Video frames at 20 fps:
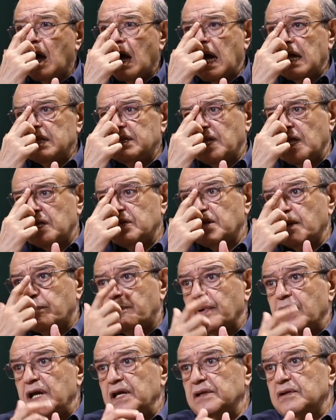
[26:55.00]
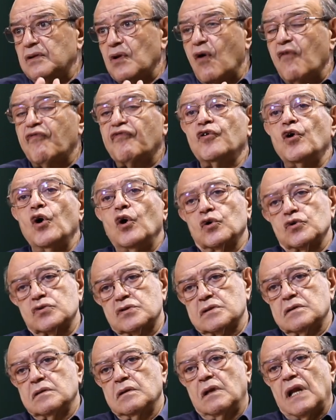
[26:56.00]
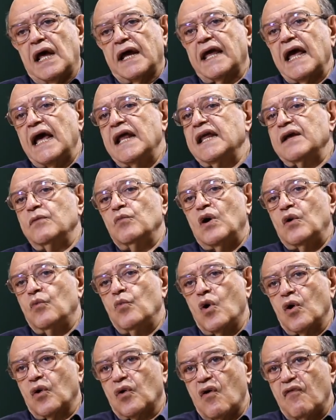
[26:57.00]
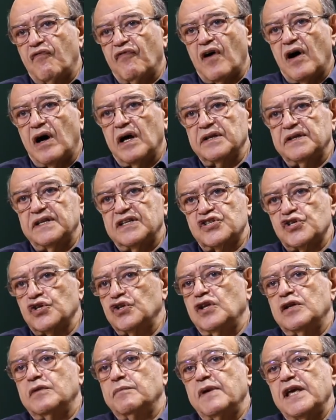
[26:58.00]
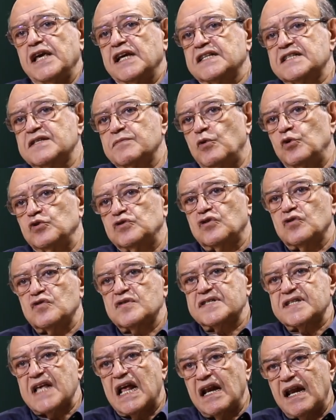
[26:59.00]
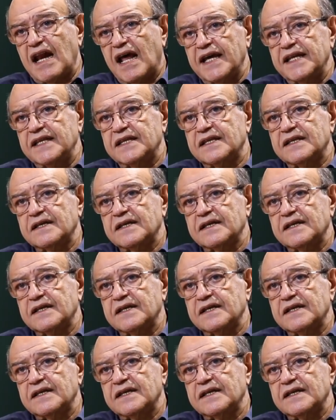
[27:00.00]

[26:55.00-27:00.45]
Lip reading: And then the print, of course, like any work of art, shouldn't be exposed to sunlight.